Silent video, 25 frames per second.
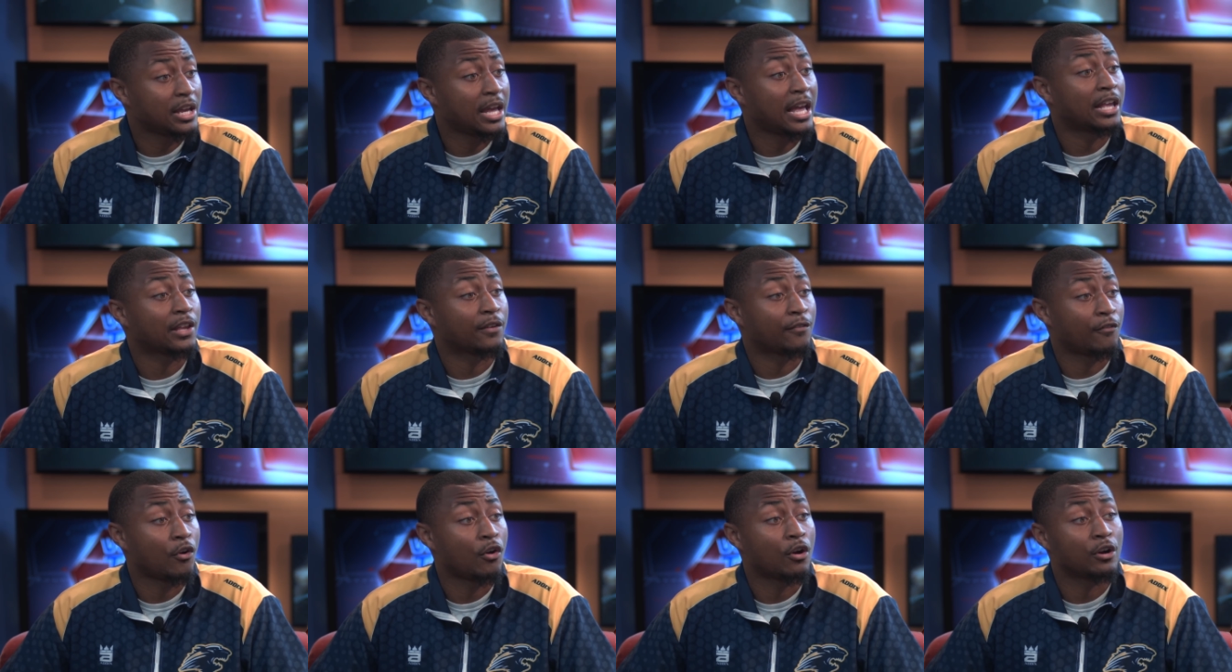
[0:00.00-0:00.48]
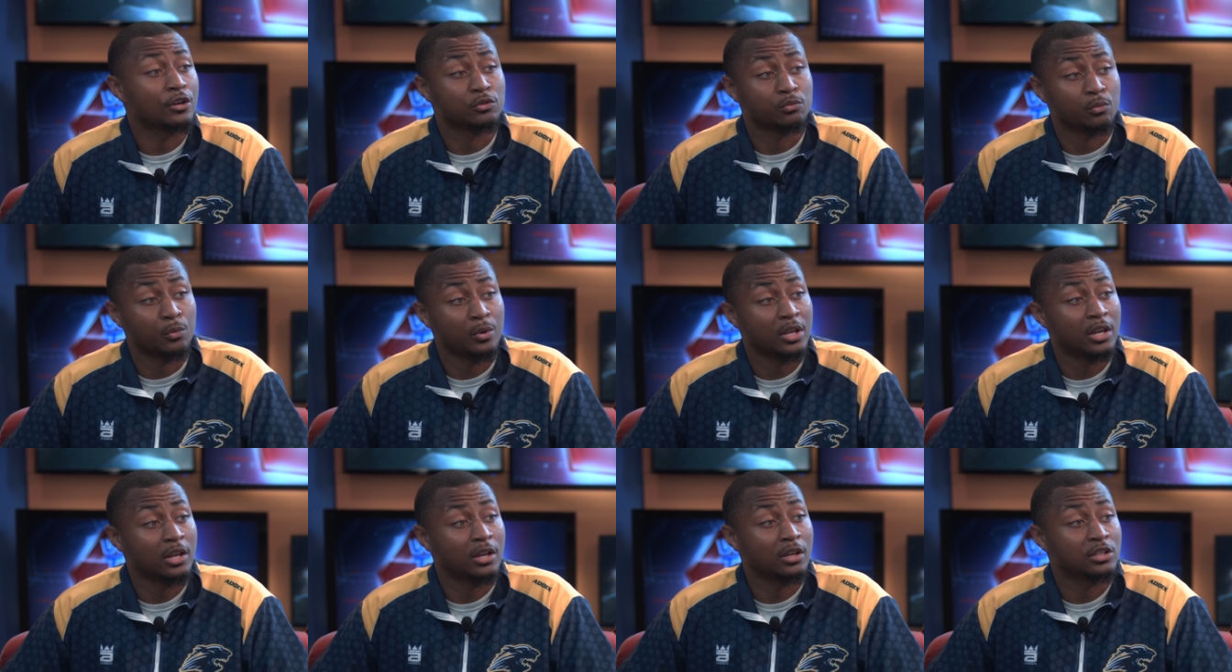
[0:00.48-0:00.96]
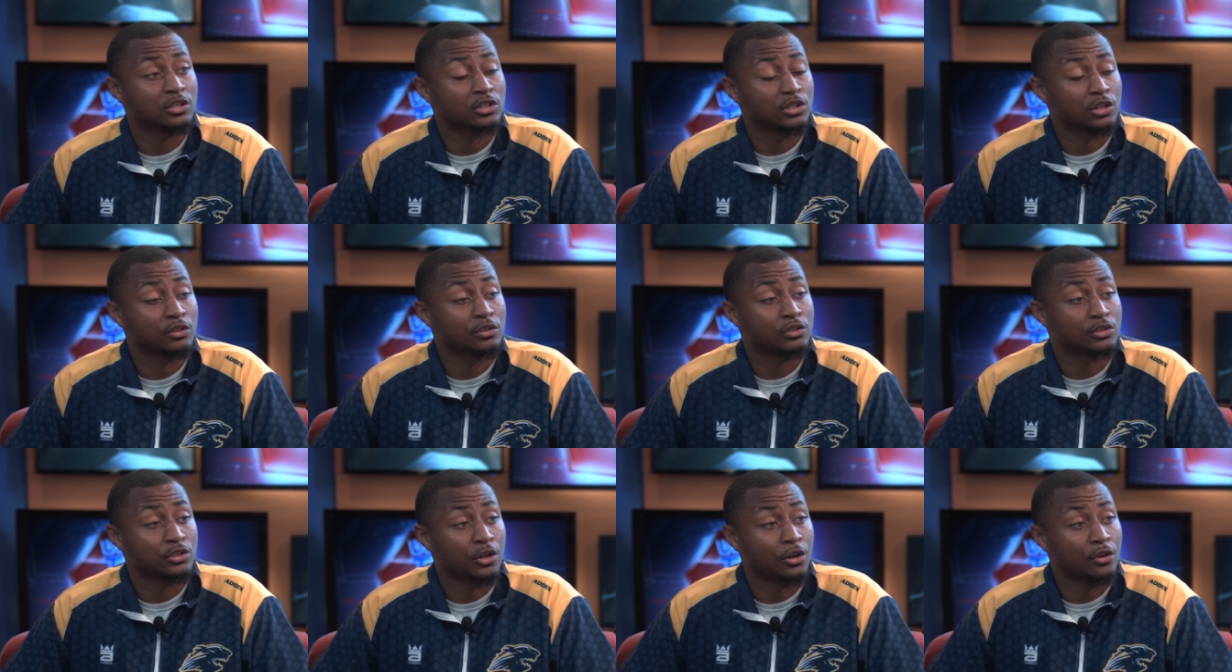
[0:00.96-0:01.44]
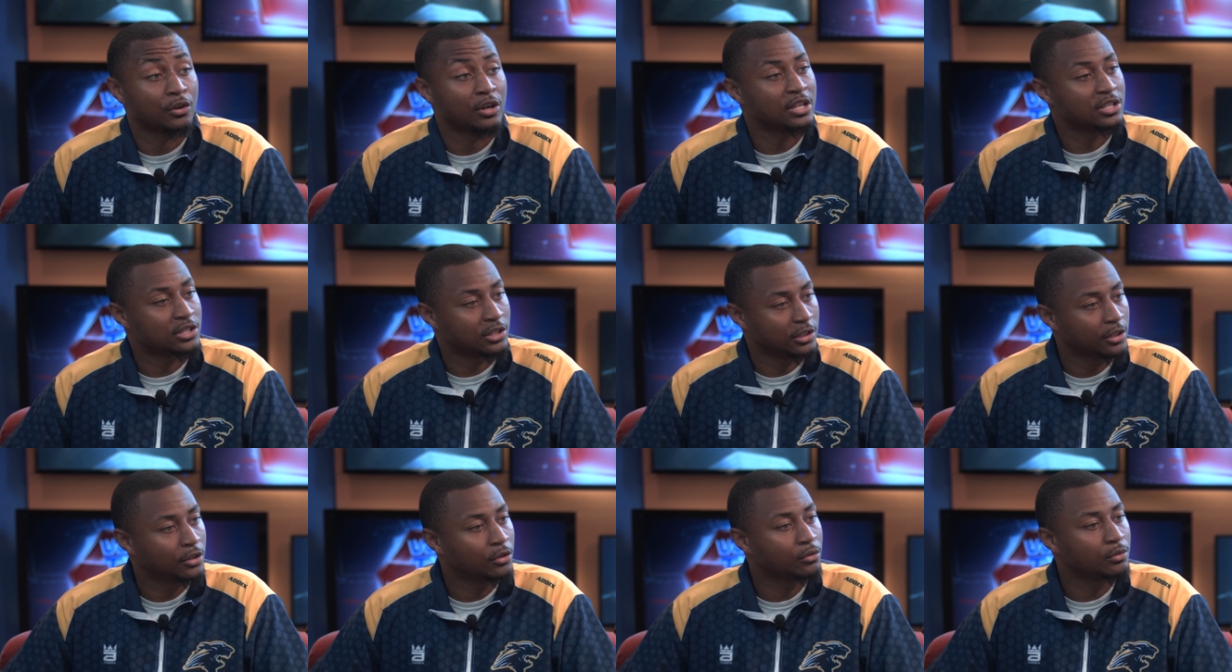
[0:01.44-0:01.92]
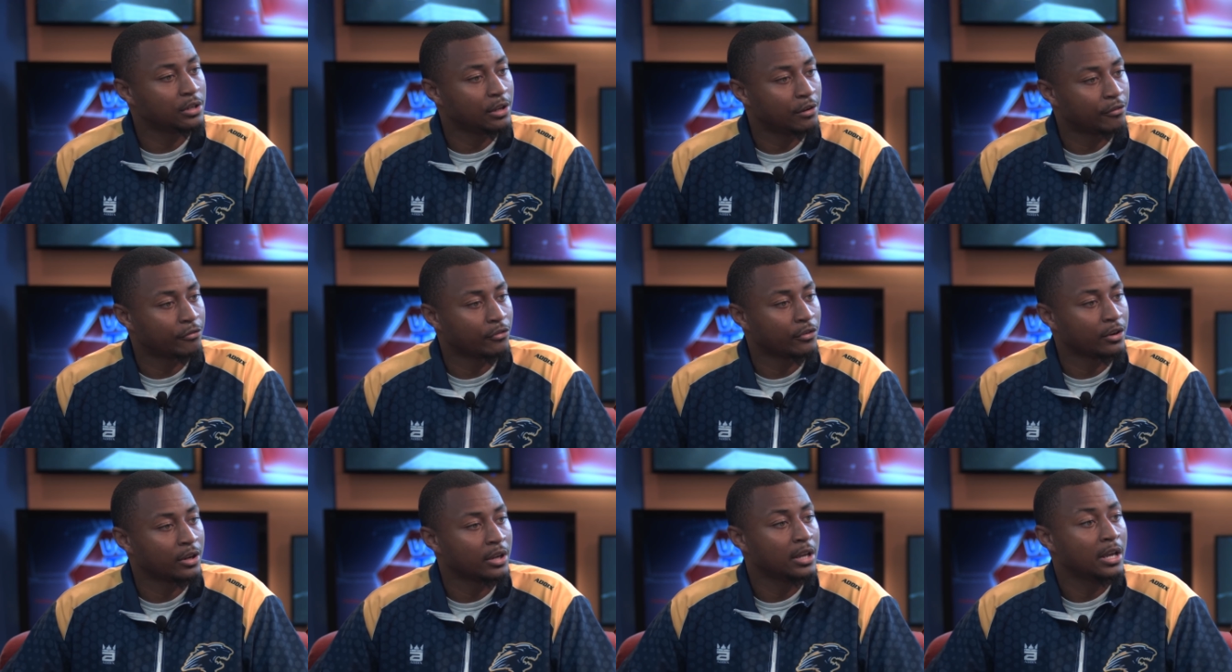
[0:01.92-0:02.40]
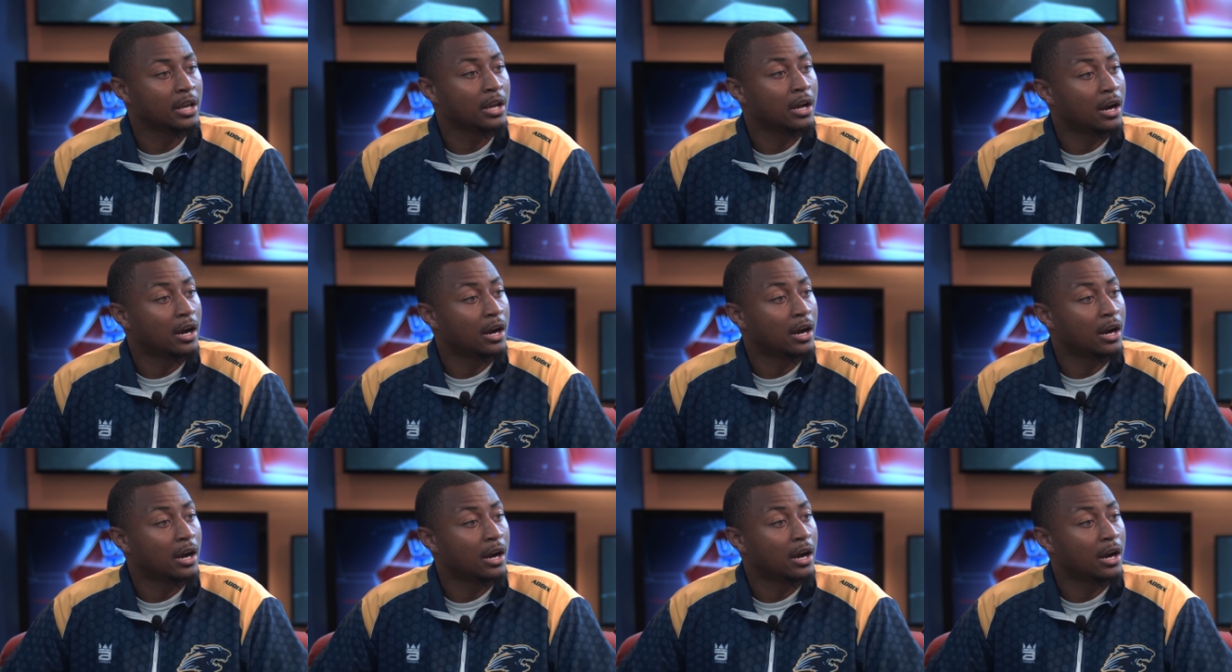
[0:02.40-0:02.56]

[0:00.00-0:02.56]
as far as winning is concerned is a little different,